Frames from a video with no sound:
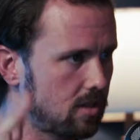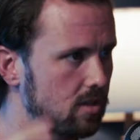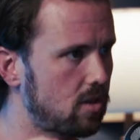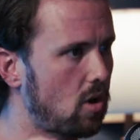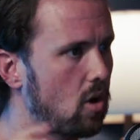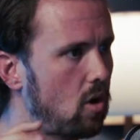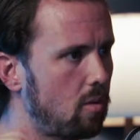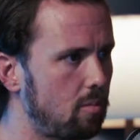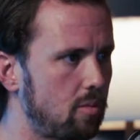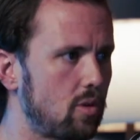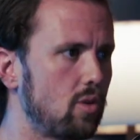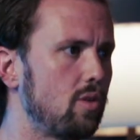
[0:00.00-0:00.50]
his
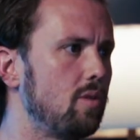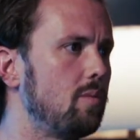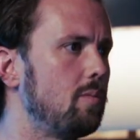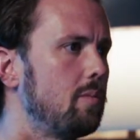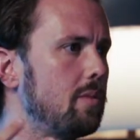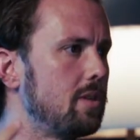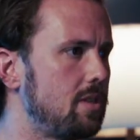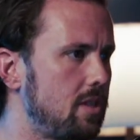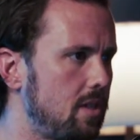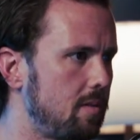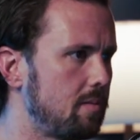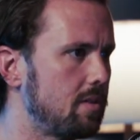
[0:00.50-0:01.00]
home group,
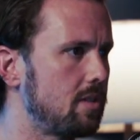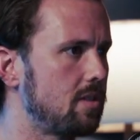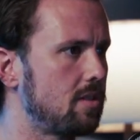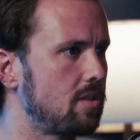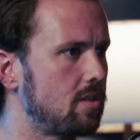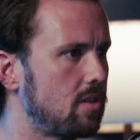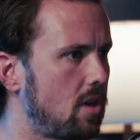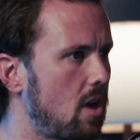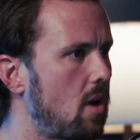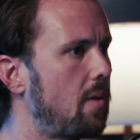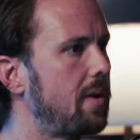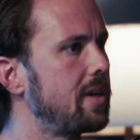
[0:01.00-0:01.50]
which he was
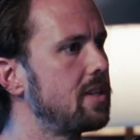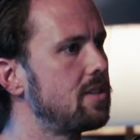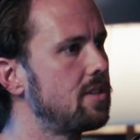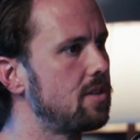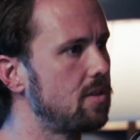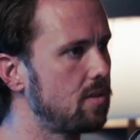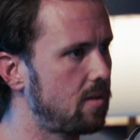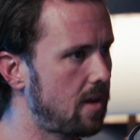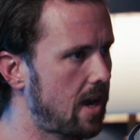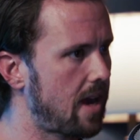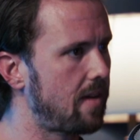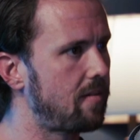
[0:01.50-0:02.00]
going
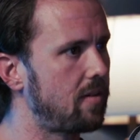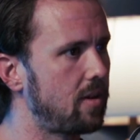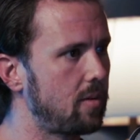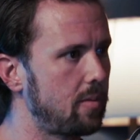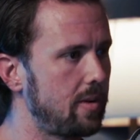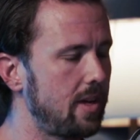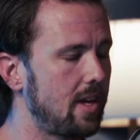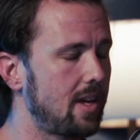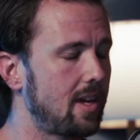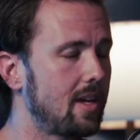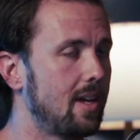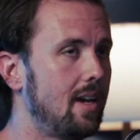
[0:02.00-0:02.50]
to every
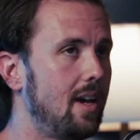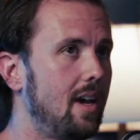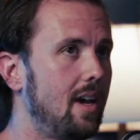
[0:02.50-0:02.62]
week.